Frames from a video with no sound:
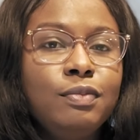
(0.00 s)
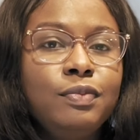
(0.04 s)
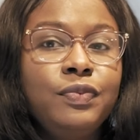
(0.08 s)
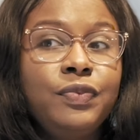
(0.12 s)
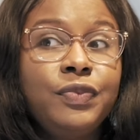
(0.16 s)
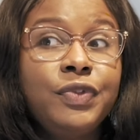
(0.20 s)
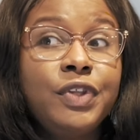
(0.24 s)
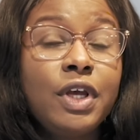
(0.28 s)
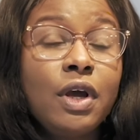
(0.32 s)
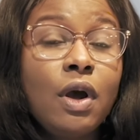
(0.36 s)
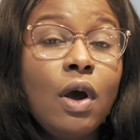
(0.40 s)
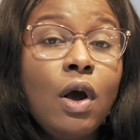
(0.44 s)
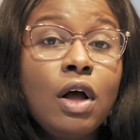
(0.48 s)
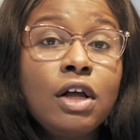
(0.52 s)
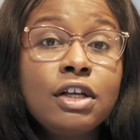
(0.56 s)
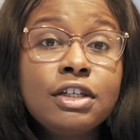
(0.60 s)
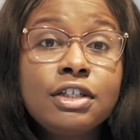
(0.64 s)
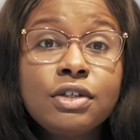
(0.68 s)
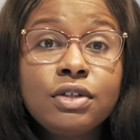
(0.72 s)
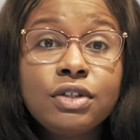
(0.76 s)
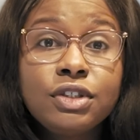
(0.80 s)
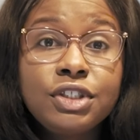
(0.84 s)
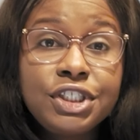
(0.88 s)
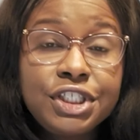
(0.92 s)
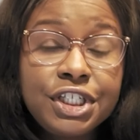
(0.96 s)
They
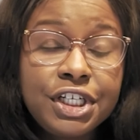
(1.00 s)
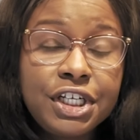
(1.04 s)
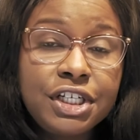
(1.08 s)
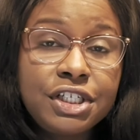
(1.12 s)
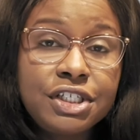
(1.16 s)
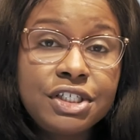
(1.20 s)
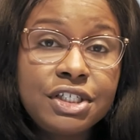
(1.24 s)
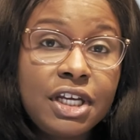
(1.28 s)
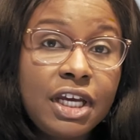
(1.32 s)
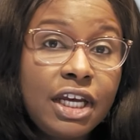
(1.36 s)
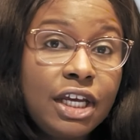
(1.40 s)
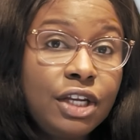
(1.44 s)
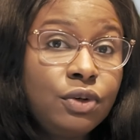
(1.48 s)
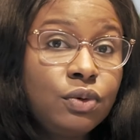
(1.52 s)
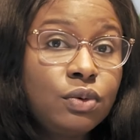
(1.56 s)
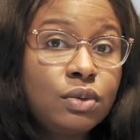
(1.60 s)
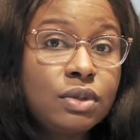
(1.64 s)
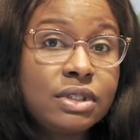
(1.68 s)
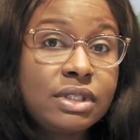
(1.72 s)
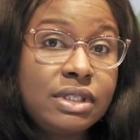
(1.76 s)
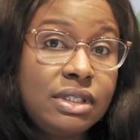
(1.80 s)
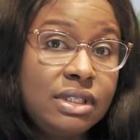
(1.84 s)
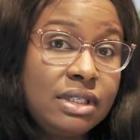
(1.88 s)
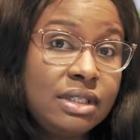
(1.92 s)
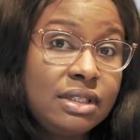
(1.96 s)
also changed the
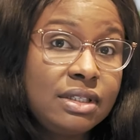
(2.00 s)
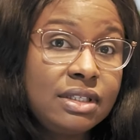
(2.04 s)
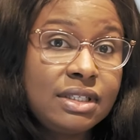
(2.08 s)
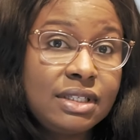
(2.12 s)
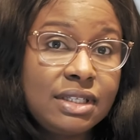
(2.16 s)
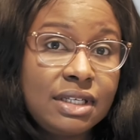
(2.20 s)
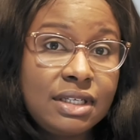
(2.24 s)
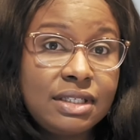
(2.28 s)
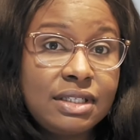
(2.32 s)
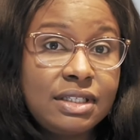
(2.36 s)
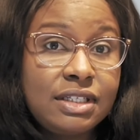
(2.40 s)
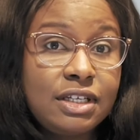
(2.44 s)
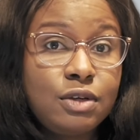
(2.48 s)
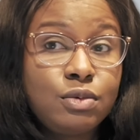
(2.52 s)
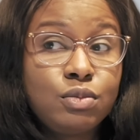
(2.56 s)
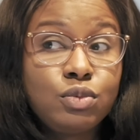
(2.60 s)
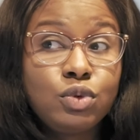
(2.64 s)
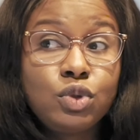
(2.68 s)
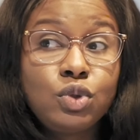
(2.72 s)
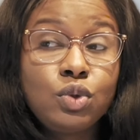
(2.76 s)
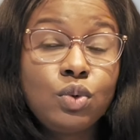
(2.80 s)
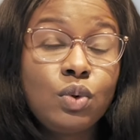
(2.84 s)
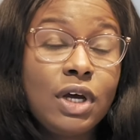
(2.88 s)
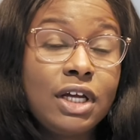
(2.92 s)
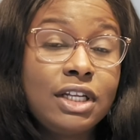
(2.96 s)
NOC system
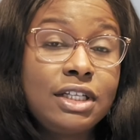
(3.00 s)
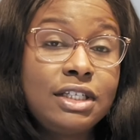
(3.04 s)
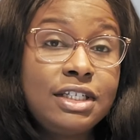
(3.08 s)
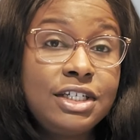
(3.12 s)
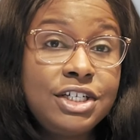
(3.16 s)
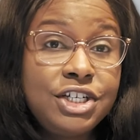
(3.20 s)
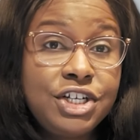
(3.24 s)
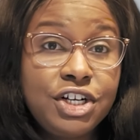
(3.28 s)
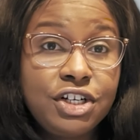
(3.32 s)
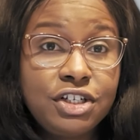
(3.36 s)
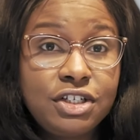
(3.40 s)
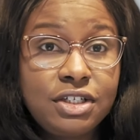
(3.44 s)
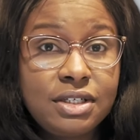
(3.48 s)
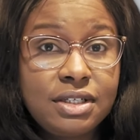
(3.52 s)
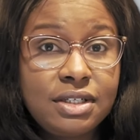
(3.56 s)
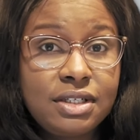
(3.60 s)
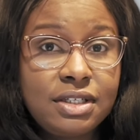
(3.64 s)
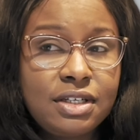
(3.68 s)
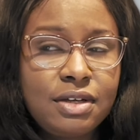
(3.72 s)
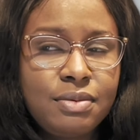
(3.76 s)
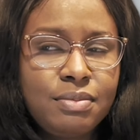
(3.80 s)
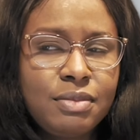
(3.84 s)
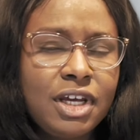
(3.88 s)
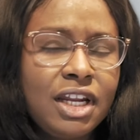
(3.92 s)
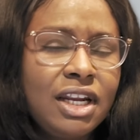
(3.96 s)
to a tiered
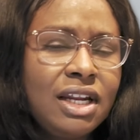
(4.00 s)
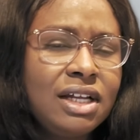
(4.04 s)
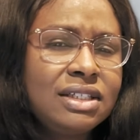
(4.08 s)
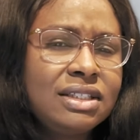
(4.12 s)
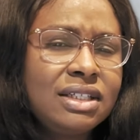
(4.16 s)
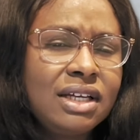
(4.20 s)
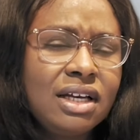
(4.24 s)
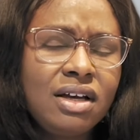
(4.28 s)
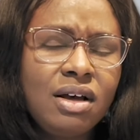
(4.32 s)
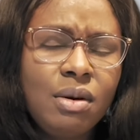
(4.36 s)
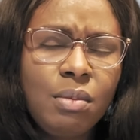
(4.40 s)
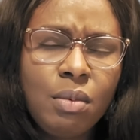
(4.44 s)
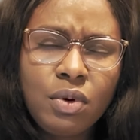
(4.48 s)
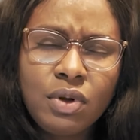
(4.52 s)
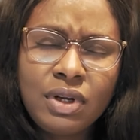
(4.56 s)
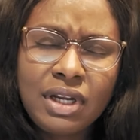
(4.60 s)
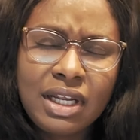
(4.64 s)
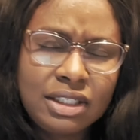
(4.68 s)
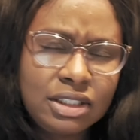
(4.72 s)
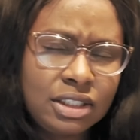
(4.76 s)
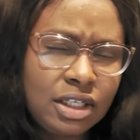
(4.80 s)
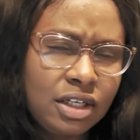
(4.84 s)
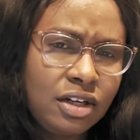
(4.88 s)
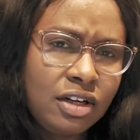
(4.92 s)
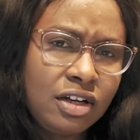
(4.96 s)
system, and I'll talk about that
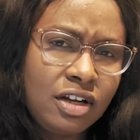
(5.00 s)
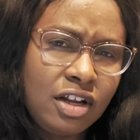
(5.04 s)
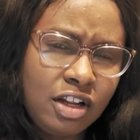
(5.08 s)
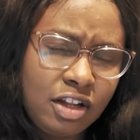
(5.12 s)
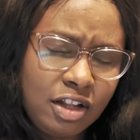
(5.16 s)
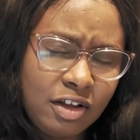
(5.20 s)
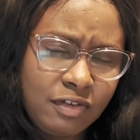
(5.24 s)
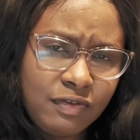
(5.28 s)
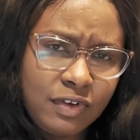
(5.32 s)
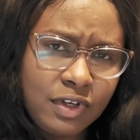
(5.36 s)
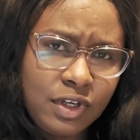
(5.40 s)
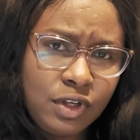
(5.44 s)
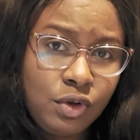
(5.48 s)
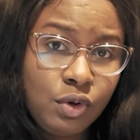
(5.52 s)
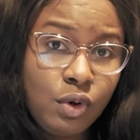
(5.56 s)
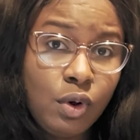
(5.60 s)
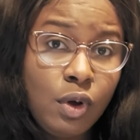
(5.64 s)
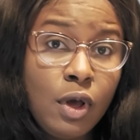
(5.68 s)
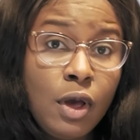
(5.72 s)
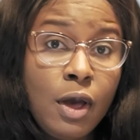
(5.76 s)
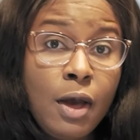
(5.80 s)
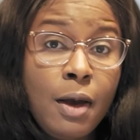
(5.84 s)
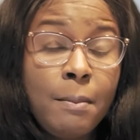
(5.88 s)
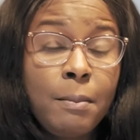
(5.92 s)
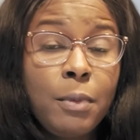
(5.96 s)
on another video.
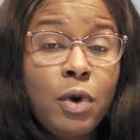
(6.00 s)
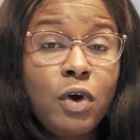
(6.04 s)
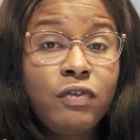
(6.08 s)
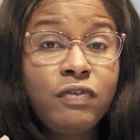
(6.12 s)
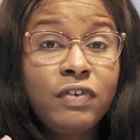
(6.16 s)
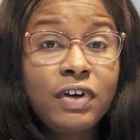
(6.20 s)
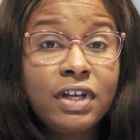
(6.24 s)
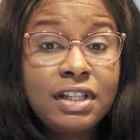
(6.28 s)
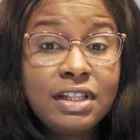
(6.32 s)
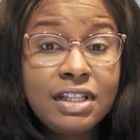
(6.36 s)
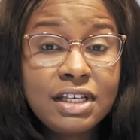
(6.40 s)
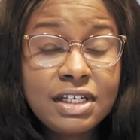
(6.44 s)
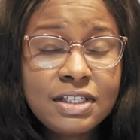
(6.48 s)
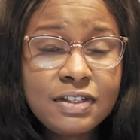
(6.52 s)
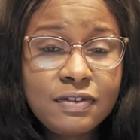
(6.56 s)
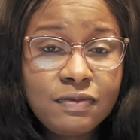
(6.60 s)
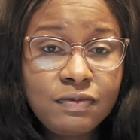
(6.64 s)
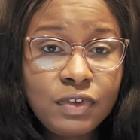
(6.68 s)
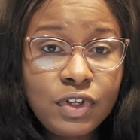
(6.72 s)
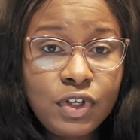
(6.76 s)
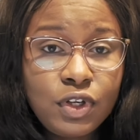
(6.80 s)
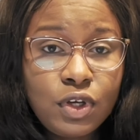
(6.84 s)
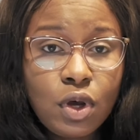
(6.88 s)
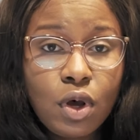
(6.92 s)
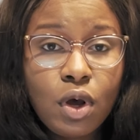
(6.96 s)
But for this
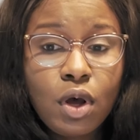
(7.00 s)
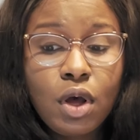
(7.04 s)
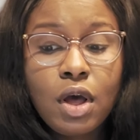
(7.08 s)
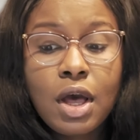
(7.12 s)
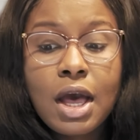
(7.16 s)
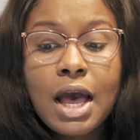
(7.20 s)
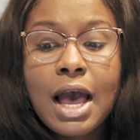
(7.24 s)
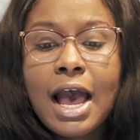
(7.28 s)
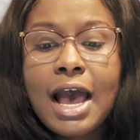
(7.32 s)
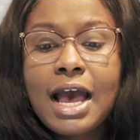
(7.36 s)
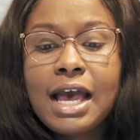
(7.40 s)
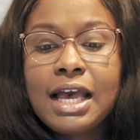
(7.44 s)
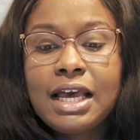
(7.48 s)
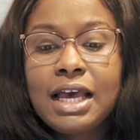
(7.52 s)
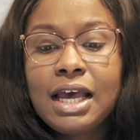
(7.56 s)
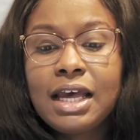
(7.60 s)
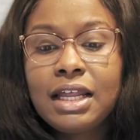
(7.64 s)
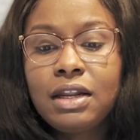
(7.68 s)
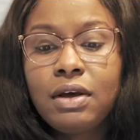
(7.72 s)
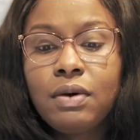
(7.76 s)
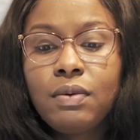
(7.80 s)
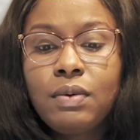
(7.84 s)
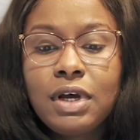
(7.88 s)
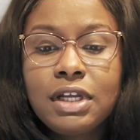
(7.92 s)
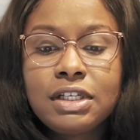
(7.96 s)
video, I kind
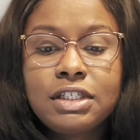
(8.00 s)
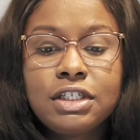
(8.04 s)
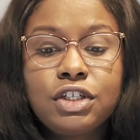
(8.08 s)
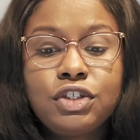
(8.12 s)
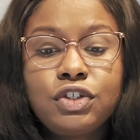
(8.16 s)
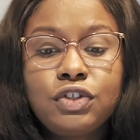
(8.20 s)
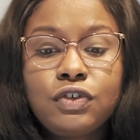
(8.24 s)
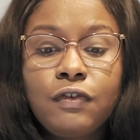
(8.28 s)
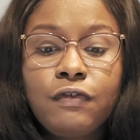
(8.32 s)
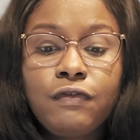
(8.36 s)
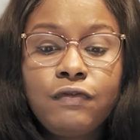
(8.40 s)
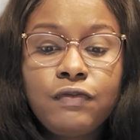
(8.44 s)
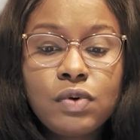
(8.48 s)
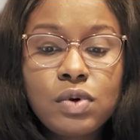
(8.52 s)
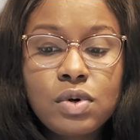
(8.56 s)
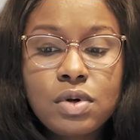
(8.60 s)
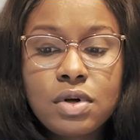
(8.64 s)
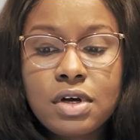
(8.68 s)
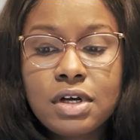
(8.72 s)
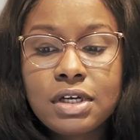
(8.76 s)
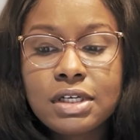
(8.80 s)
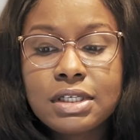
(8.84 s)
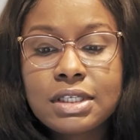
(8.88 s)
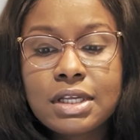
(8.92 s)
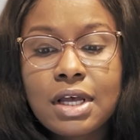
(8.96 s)
of wanted to
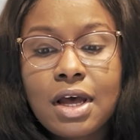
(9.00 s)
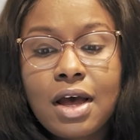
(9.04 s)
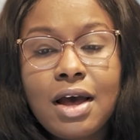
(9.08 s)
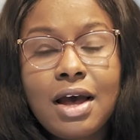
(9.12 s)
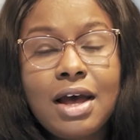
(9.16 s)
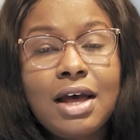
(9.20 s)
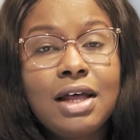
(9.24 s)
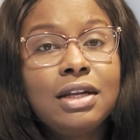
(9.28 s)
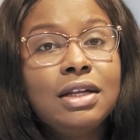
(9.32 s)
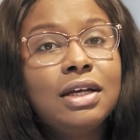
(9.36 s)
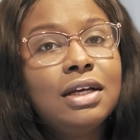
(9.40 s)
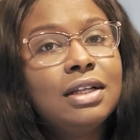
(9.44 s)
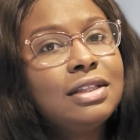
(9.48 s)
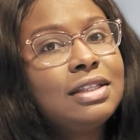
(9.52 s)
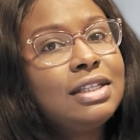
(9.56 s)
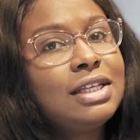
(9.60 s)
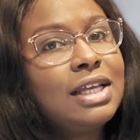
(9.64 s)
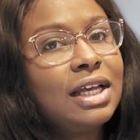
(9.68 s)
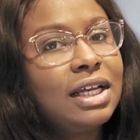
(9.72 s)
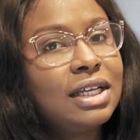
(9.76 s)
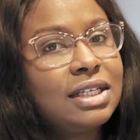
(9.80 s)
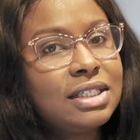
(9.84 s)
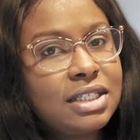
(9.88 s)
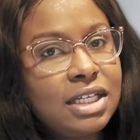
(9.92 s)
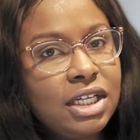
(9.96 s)
focus on the
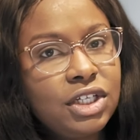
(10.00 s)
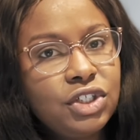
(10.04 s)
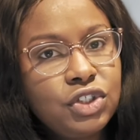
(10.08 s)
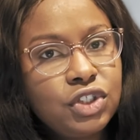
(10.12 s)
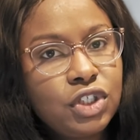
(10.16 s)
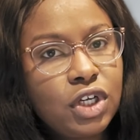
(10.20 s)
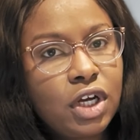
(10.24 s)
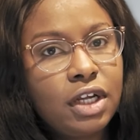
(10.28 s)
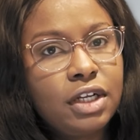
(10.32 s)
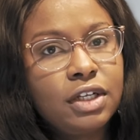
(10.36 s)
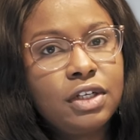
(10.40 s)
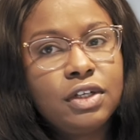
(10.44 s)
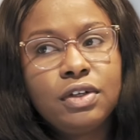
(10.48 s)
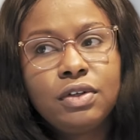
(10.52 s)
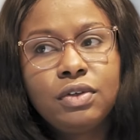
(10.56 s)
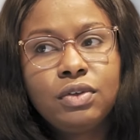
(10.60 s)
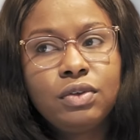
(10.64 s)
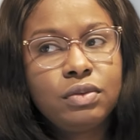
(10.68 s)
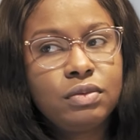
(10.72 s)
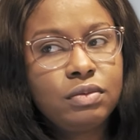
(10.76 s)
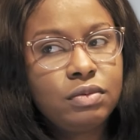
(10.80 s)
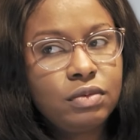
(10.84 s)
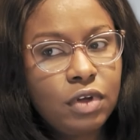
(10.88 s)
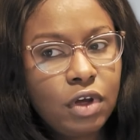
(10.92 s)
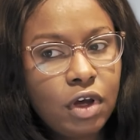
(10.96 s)
extension
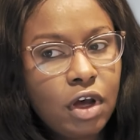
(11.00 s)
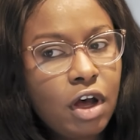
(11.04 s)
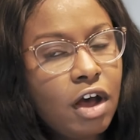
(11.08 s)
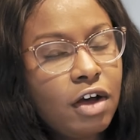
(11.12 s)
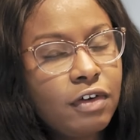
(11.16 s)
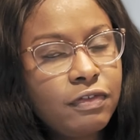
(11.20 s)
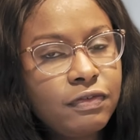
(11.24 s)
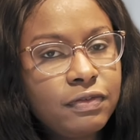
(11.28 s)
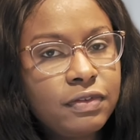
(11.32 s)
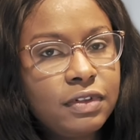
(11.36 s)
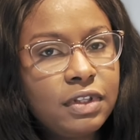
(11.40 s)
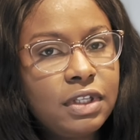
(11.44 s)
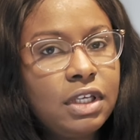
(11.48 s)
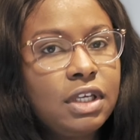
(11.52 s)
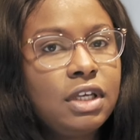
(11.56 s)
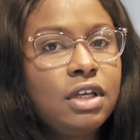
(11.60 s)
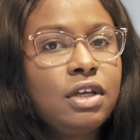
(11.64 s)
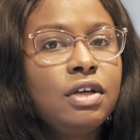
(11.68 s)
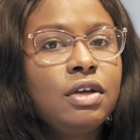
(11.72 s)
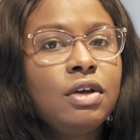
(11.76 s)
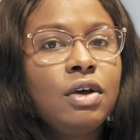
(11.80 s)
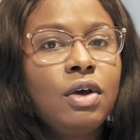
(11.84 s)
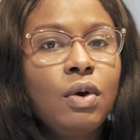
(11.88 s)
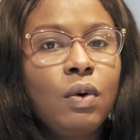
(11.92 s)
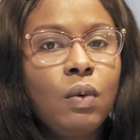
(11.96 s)
of
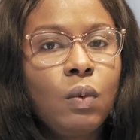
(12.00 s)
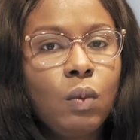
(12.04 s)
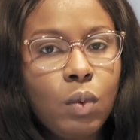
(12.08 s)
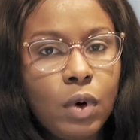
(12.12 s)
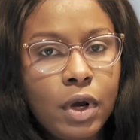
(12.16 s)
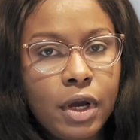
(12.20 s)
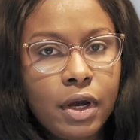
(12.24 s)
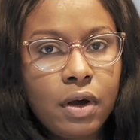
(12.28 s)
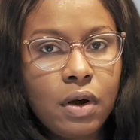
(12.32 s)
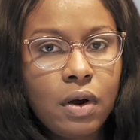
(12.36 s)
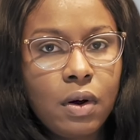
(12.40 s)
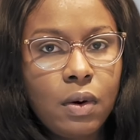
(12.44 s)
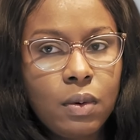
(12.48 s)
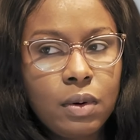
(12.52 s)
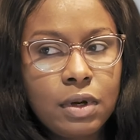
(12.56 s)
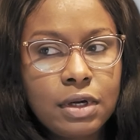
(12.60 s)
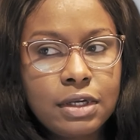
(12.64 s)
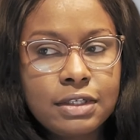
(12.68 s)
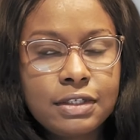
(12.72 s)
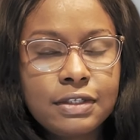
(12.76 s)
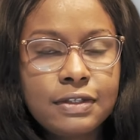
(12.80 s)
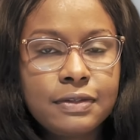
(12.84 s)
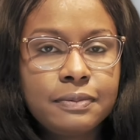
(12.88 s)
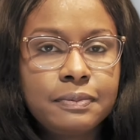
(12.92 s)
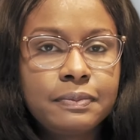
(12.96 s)
the work
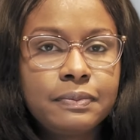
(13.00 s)
hours.